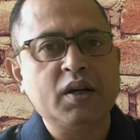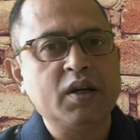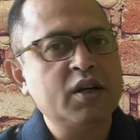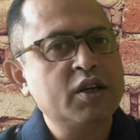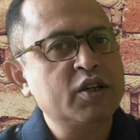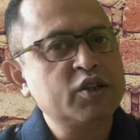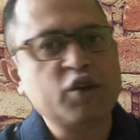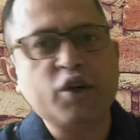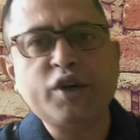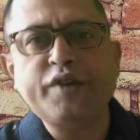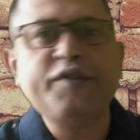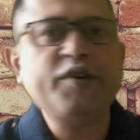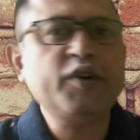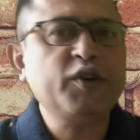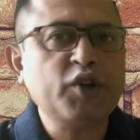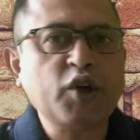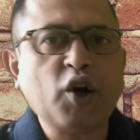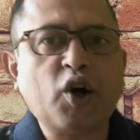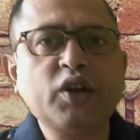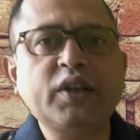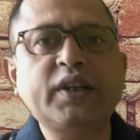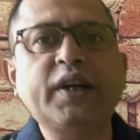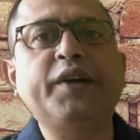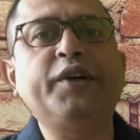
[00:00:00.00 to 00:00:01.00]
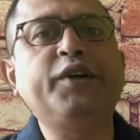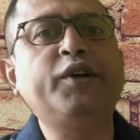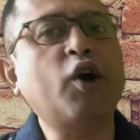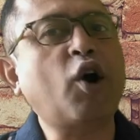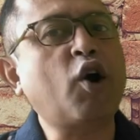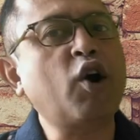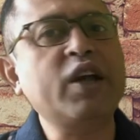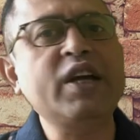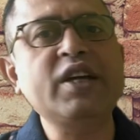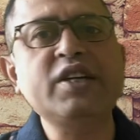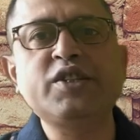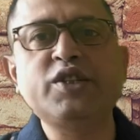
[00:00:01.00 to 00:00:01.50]
So if you thought that
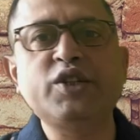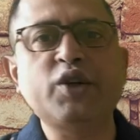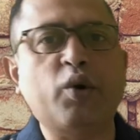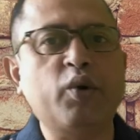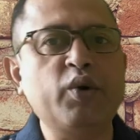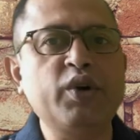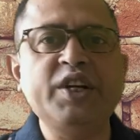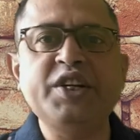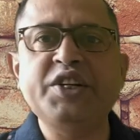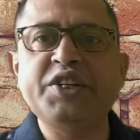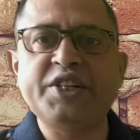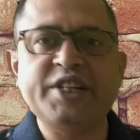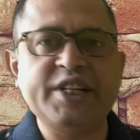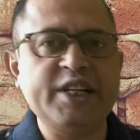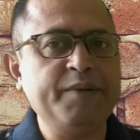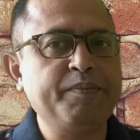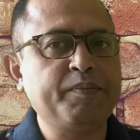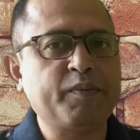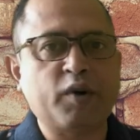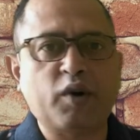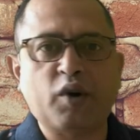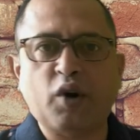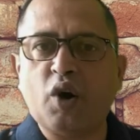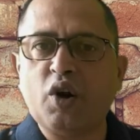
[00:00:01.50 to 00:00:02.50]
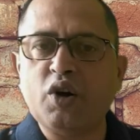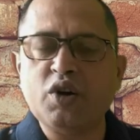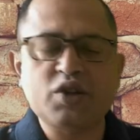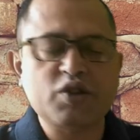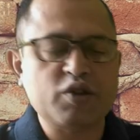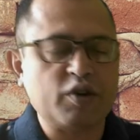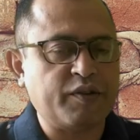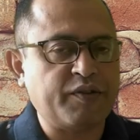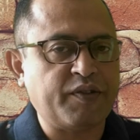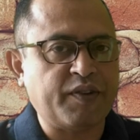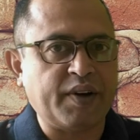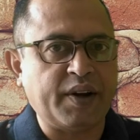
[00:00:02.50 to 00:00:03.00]
Dolly is the only sheep cloned
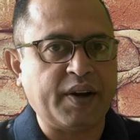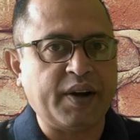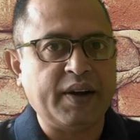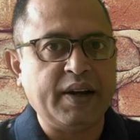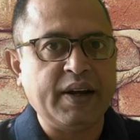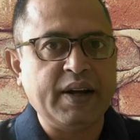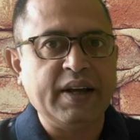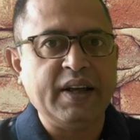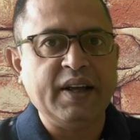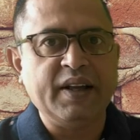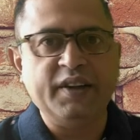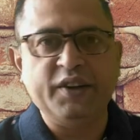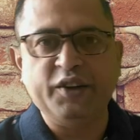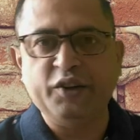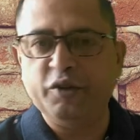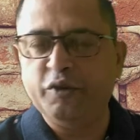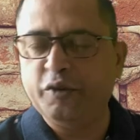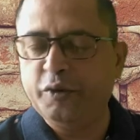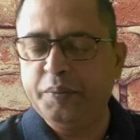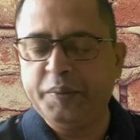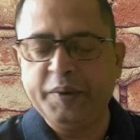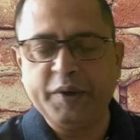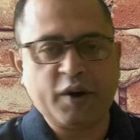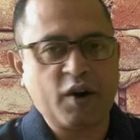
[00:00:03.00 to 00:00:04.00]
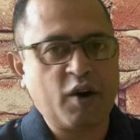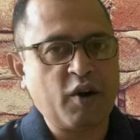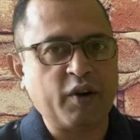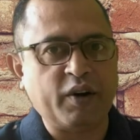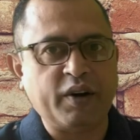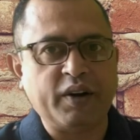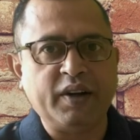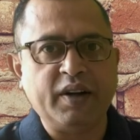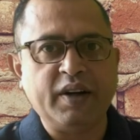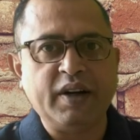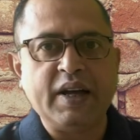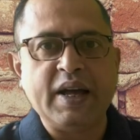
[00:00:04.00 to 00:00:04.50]
so far, you would be wrong.
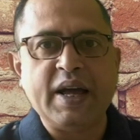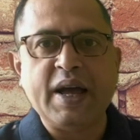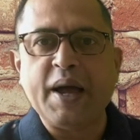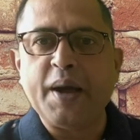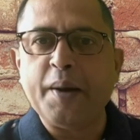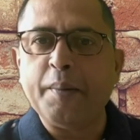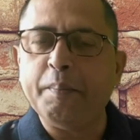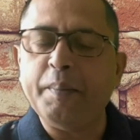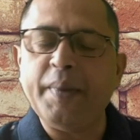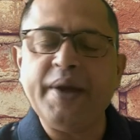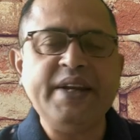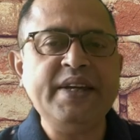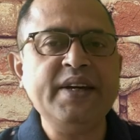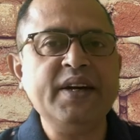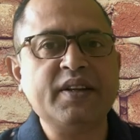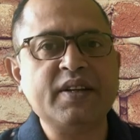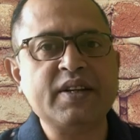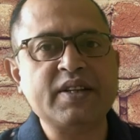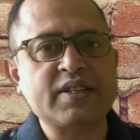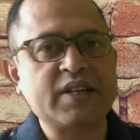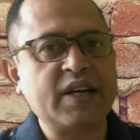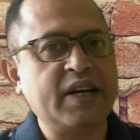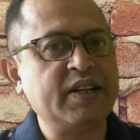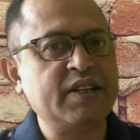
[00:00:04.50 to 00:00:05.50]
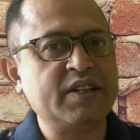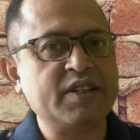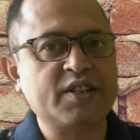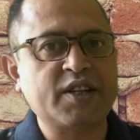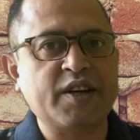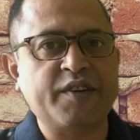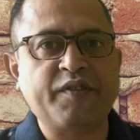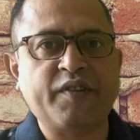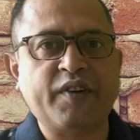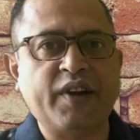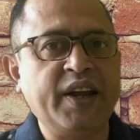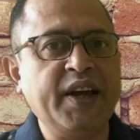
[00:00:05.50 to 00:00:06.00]
Many other scientists
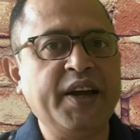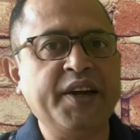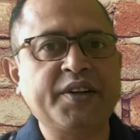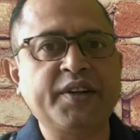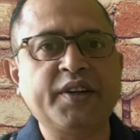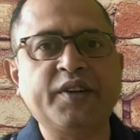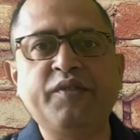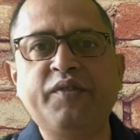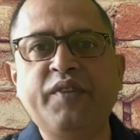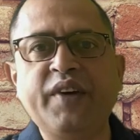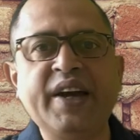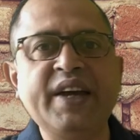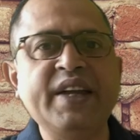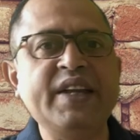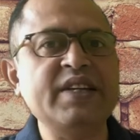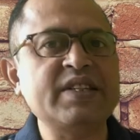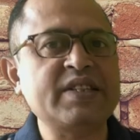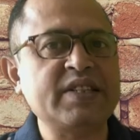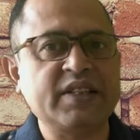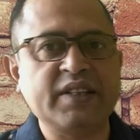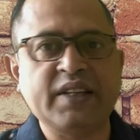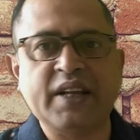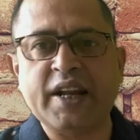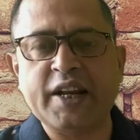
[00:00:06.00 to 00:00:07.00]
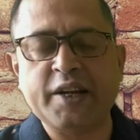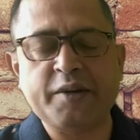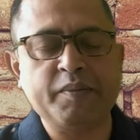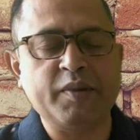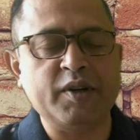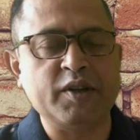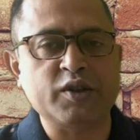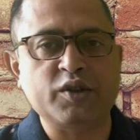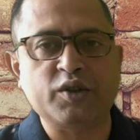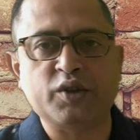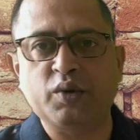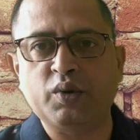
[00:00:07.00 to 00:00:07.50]
have created various other
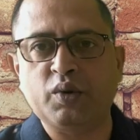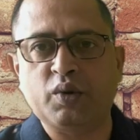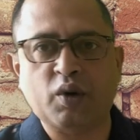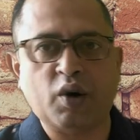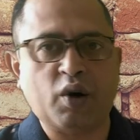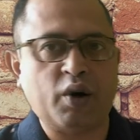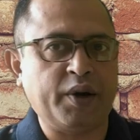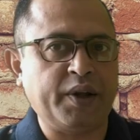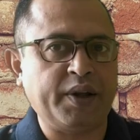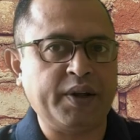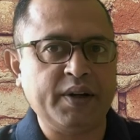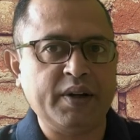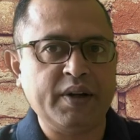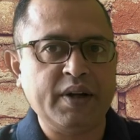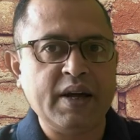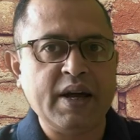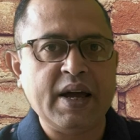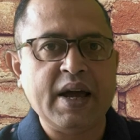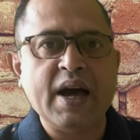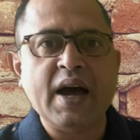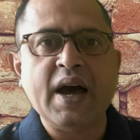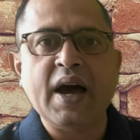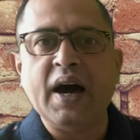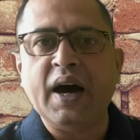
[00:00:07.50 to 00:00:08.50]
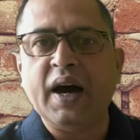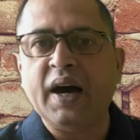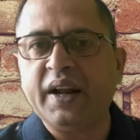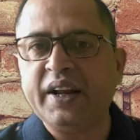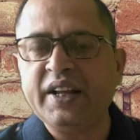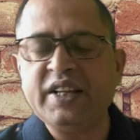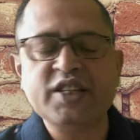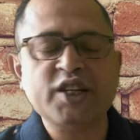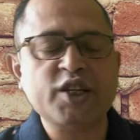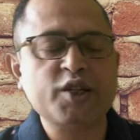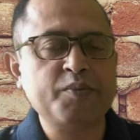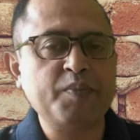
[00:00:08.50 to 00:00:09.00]
animals through cloning. A
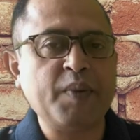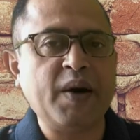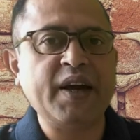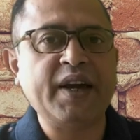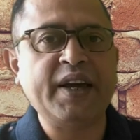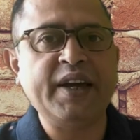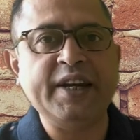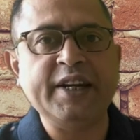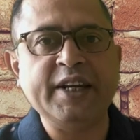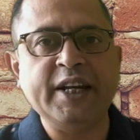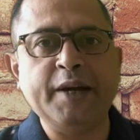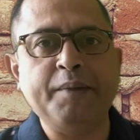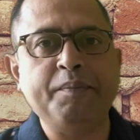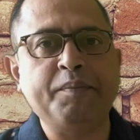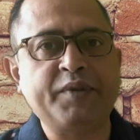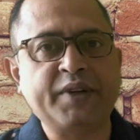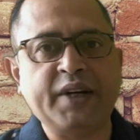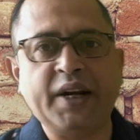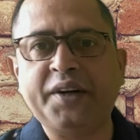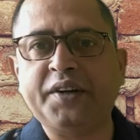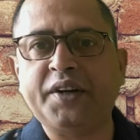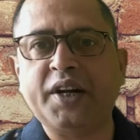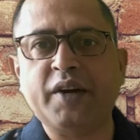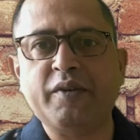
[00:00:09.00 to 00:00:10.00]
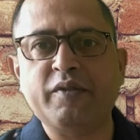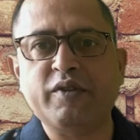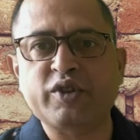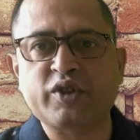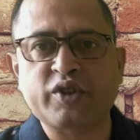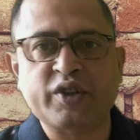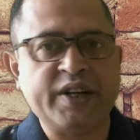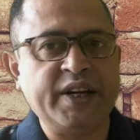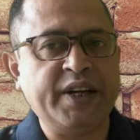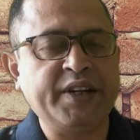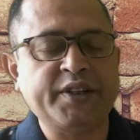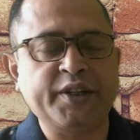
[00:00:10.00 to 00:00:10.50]
rhesus monkey named Tetra was
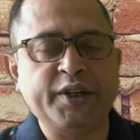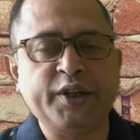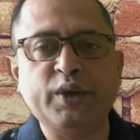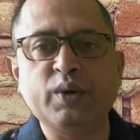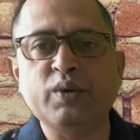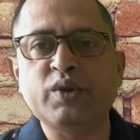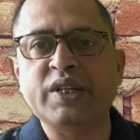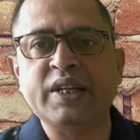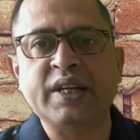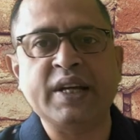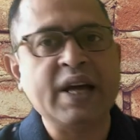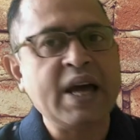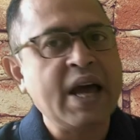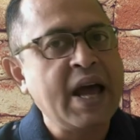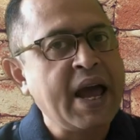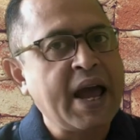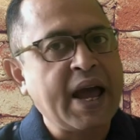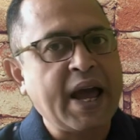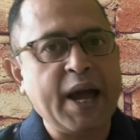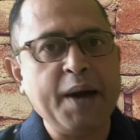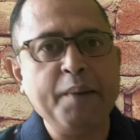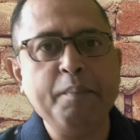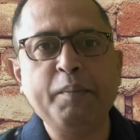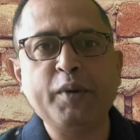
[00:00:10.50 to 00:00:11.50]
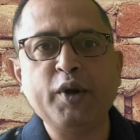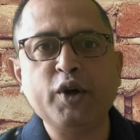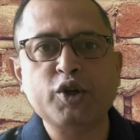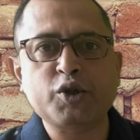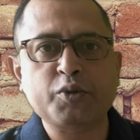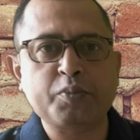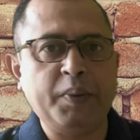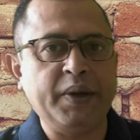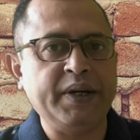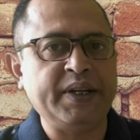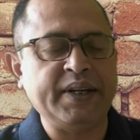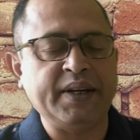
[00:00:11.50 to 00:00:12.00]
created using embryo
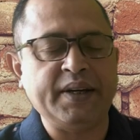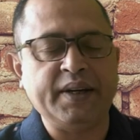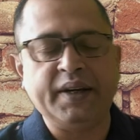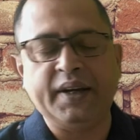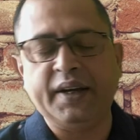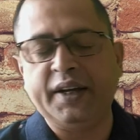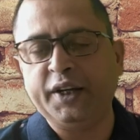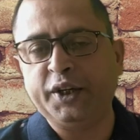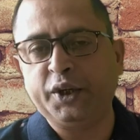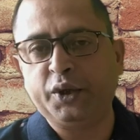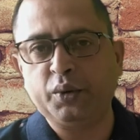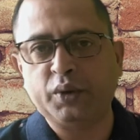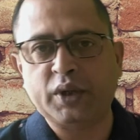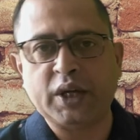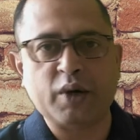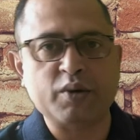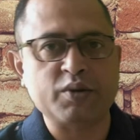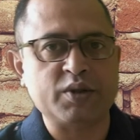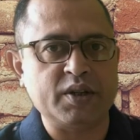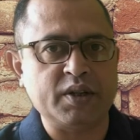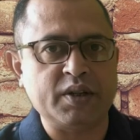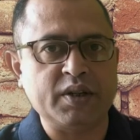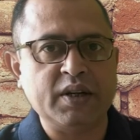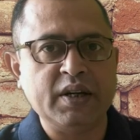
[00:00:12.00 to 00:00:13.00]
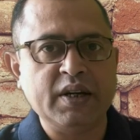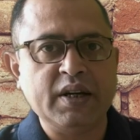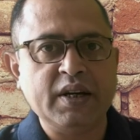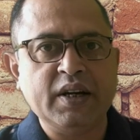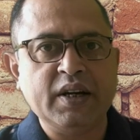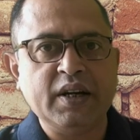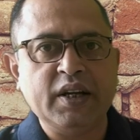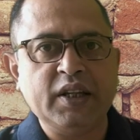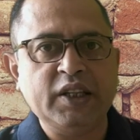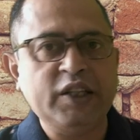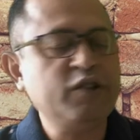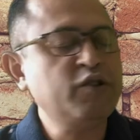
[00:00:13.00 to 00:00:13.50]
splitting in 2000.
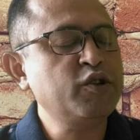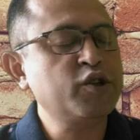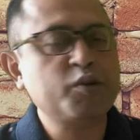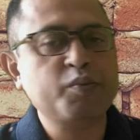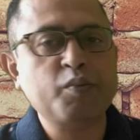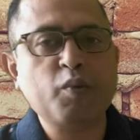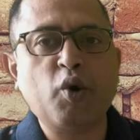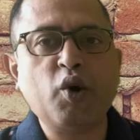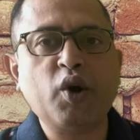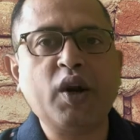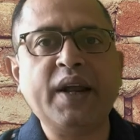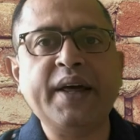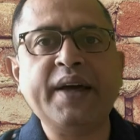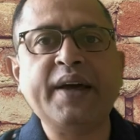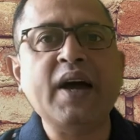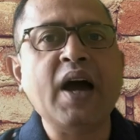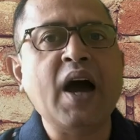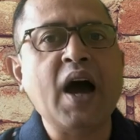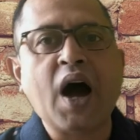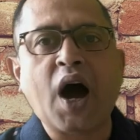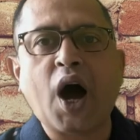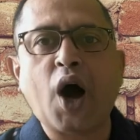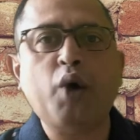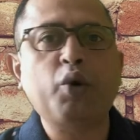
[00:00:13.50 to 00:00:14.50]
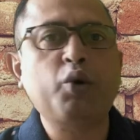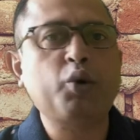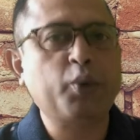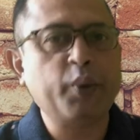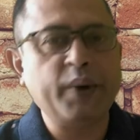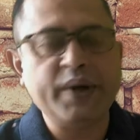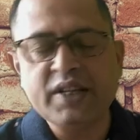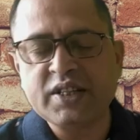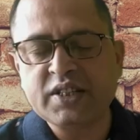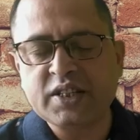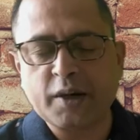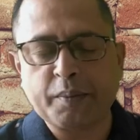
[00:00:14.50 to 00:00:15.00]
This is more like how
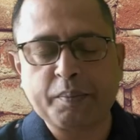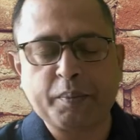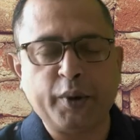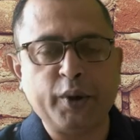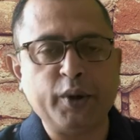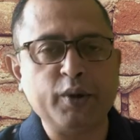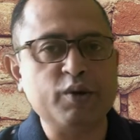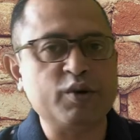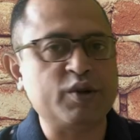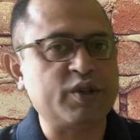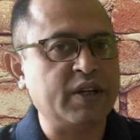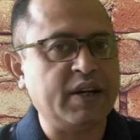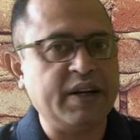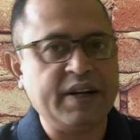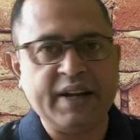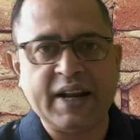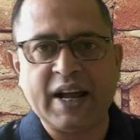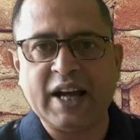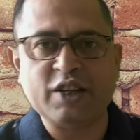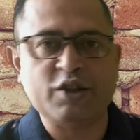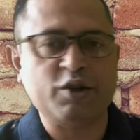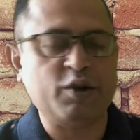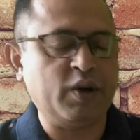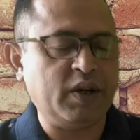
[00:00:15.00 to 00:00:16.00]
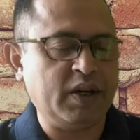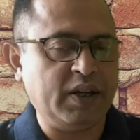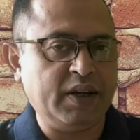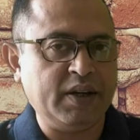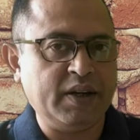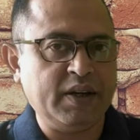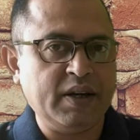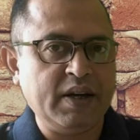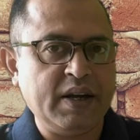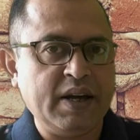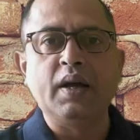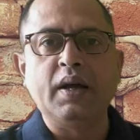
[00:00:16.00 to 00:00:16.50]
twins are produced naturally.
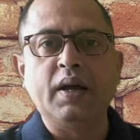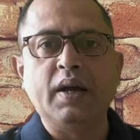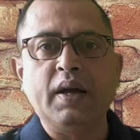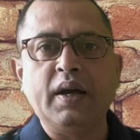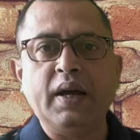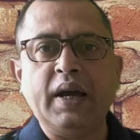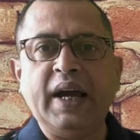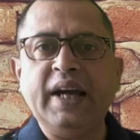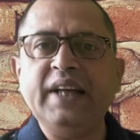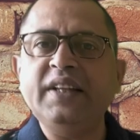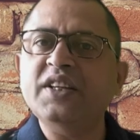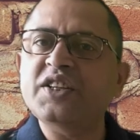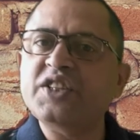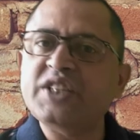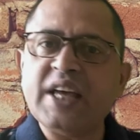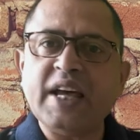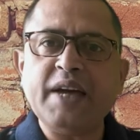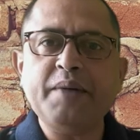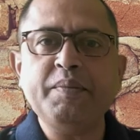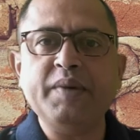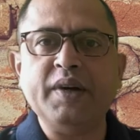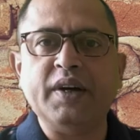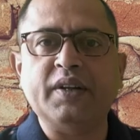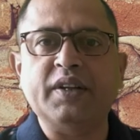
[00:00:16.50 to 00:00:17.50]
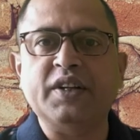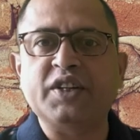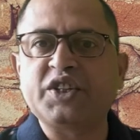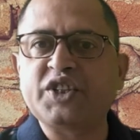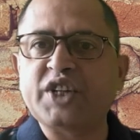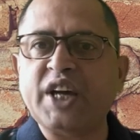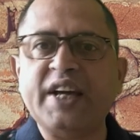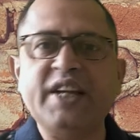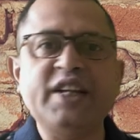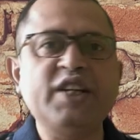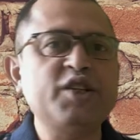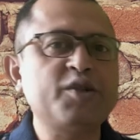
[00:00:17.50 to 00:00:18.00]
In the same year, the
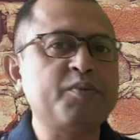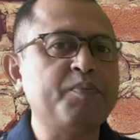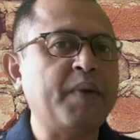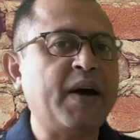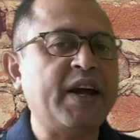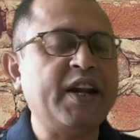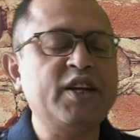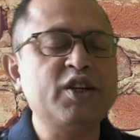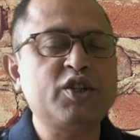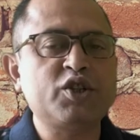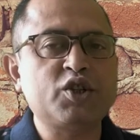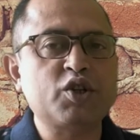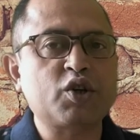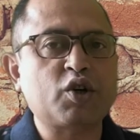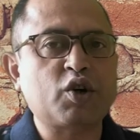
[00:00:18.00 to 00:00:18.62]
Chinese managed to